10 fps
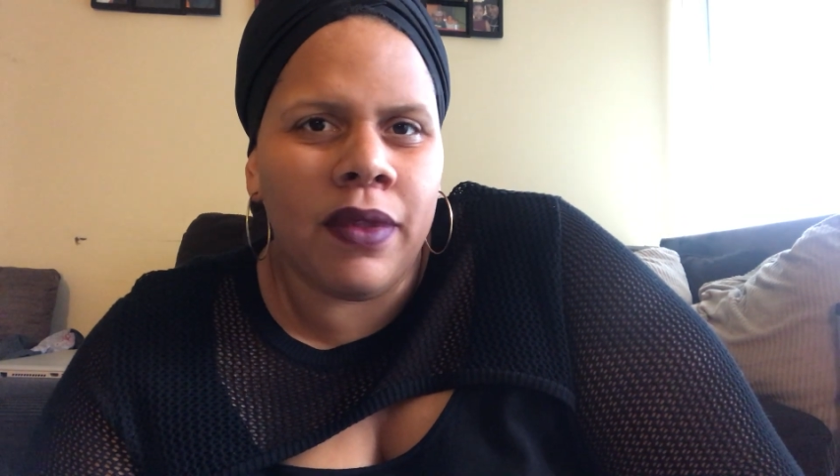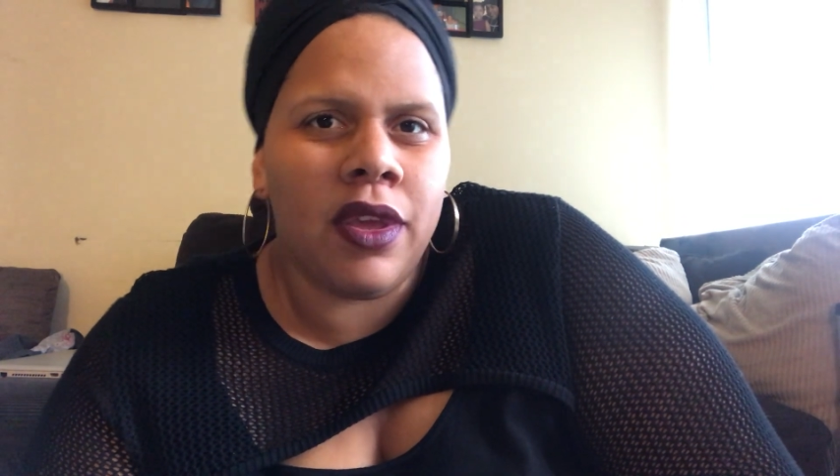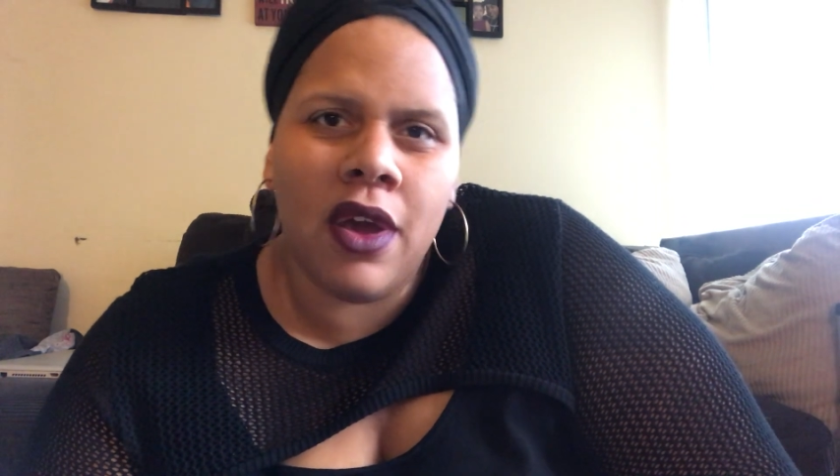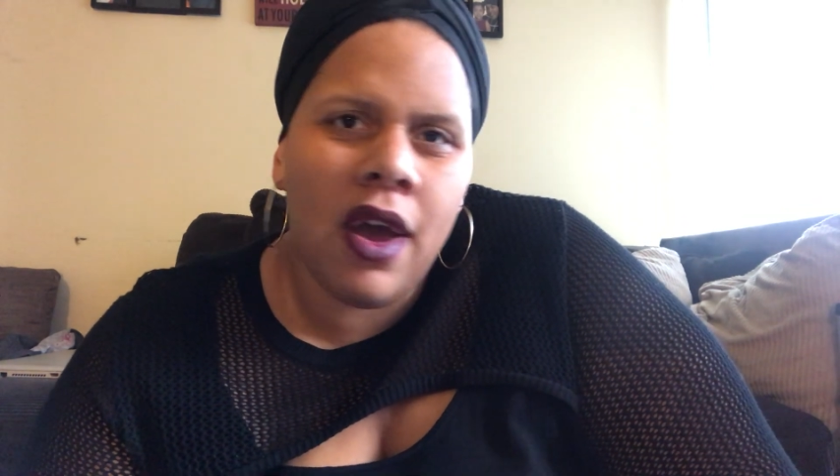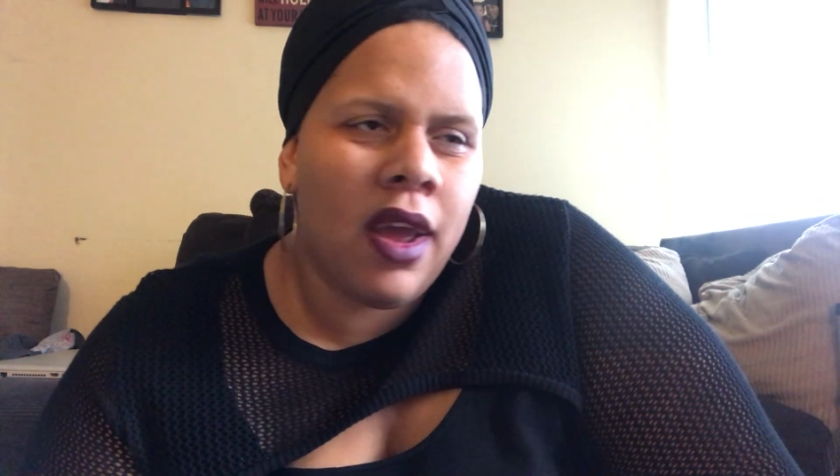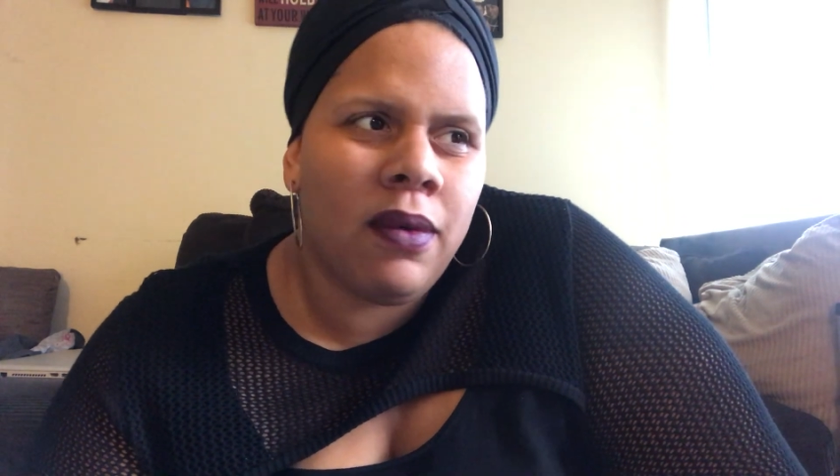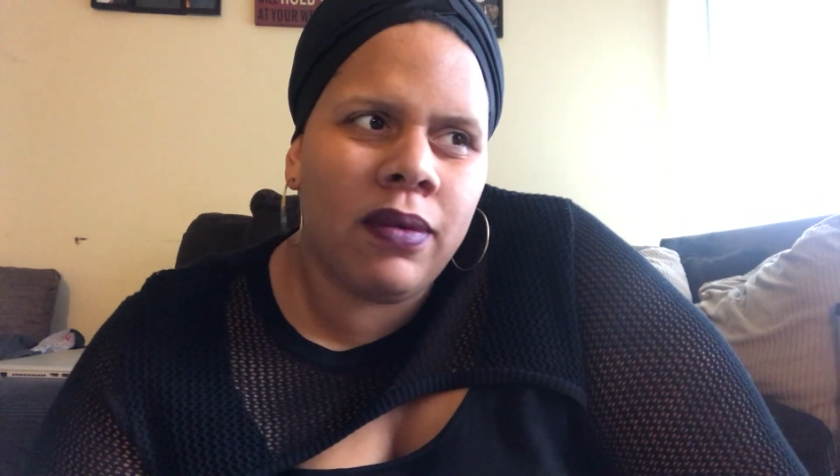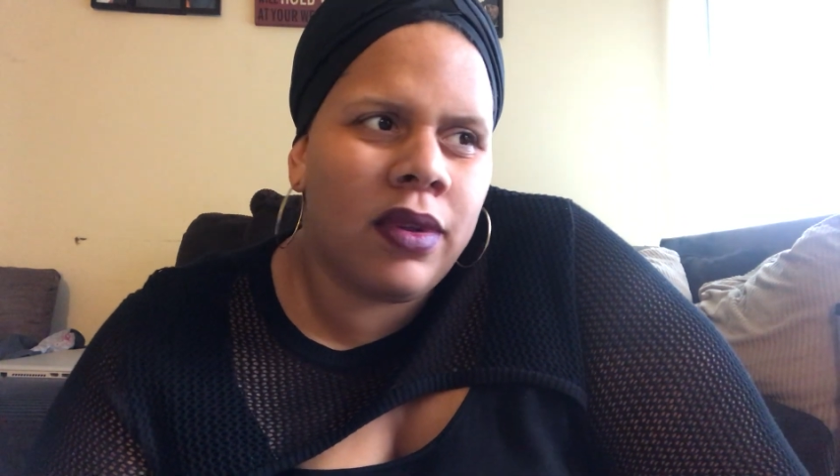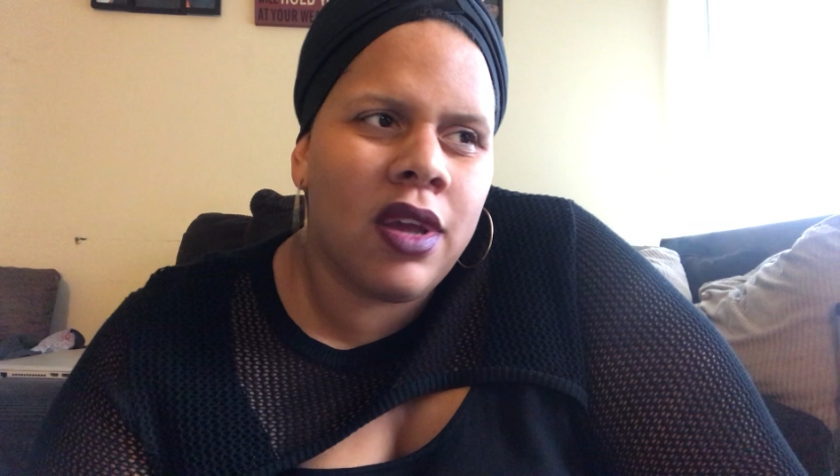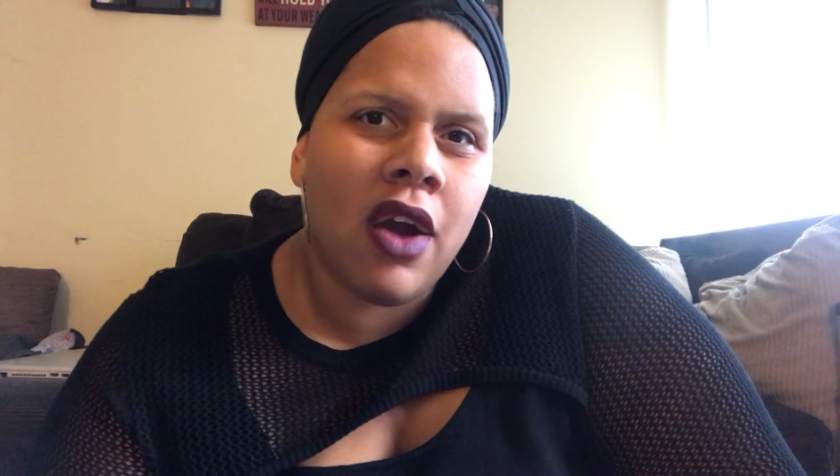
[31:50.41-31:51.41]
Y'all
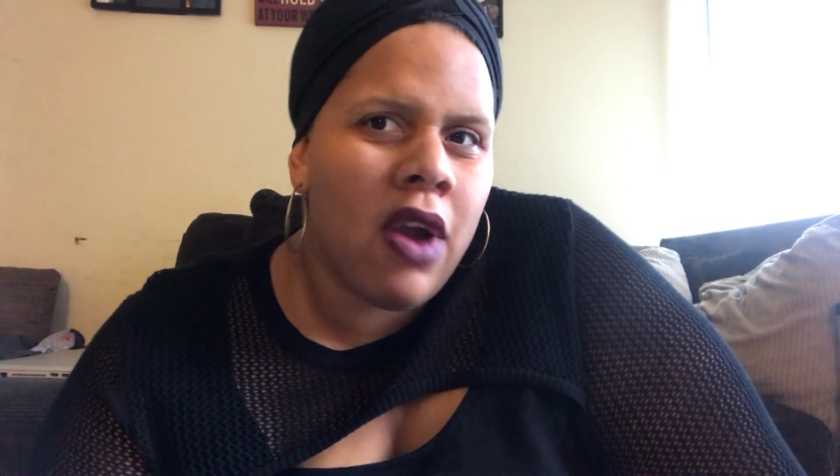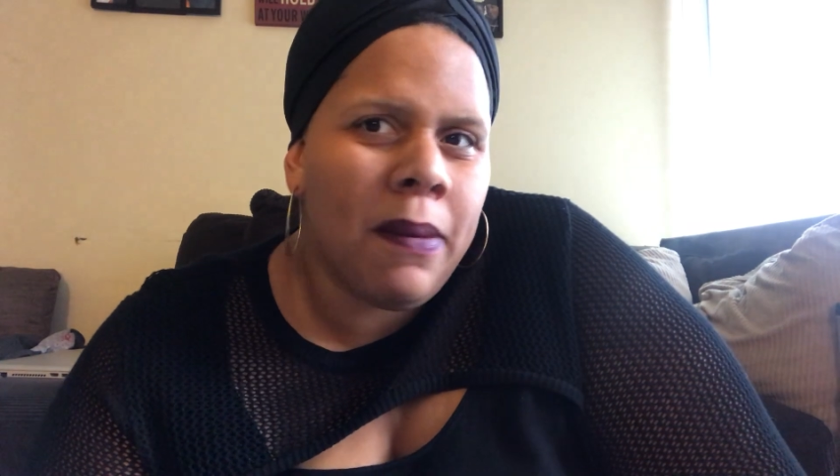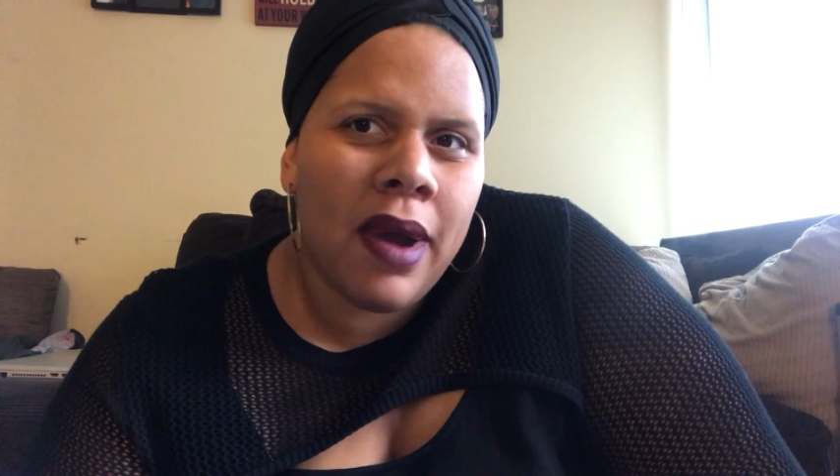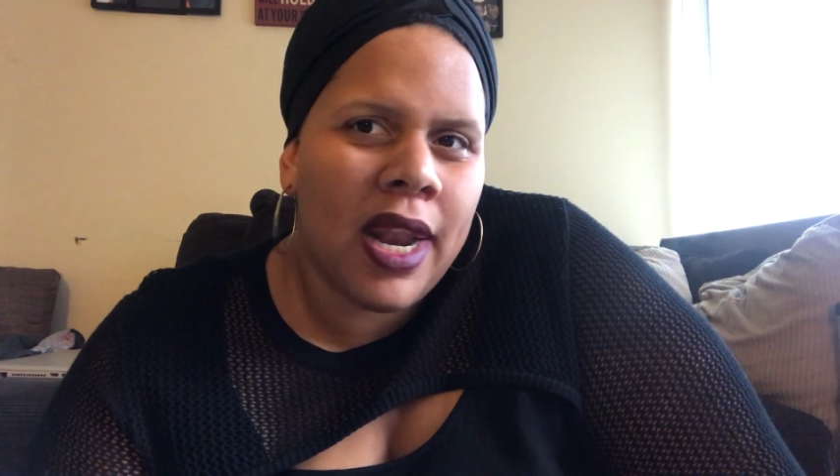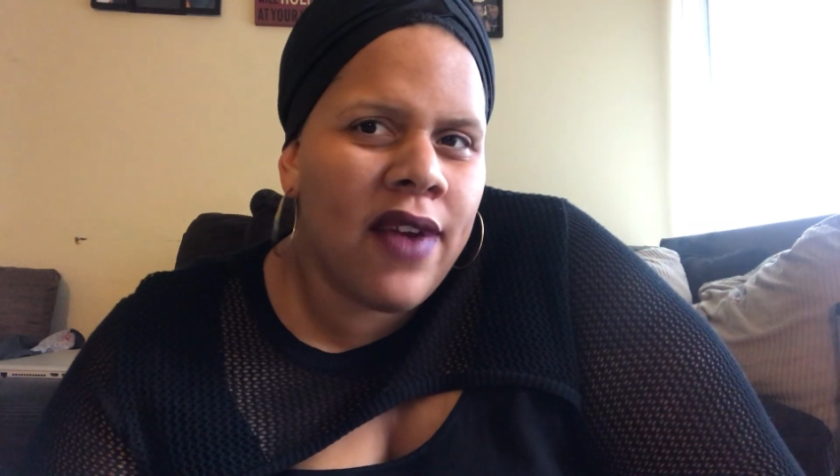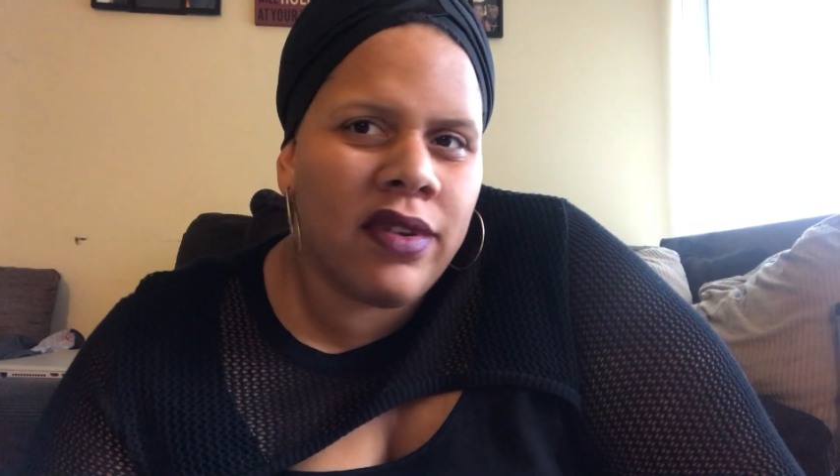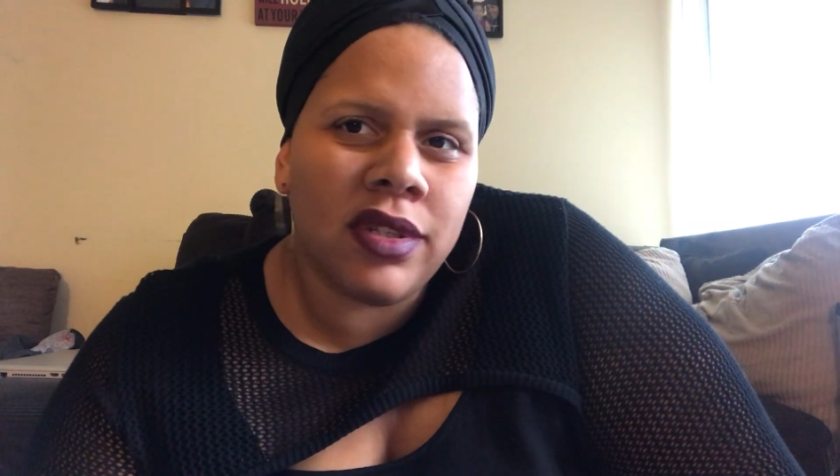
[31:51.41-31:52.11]
grandma ain't never